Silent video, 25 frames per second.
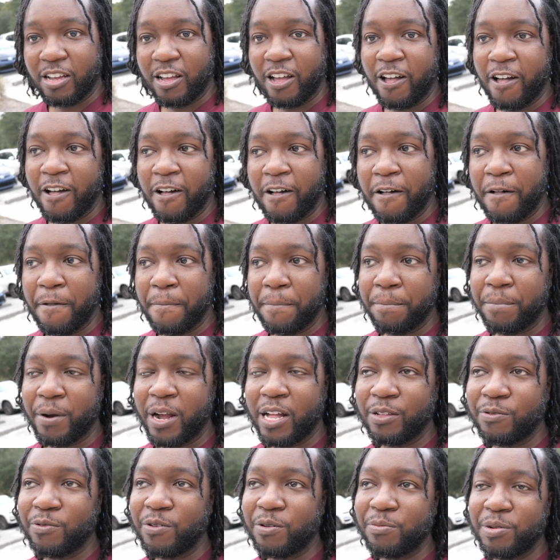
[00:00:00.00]

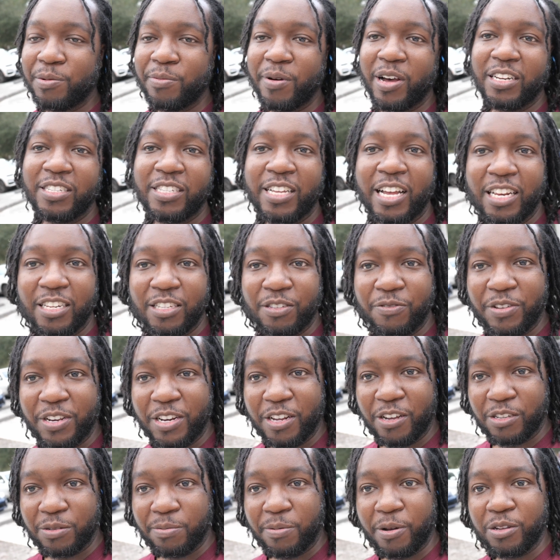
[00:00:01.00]
Probably won't be by the time this
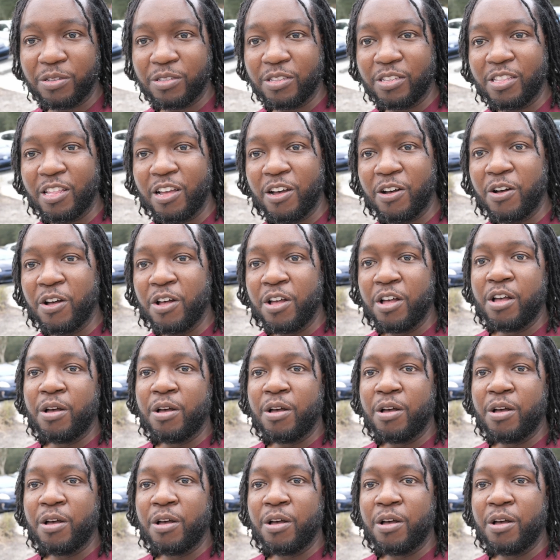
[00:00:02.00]
video is posted though.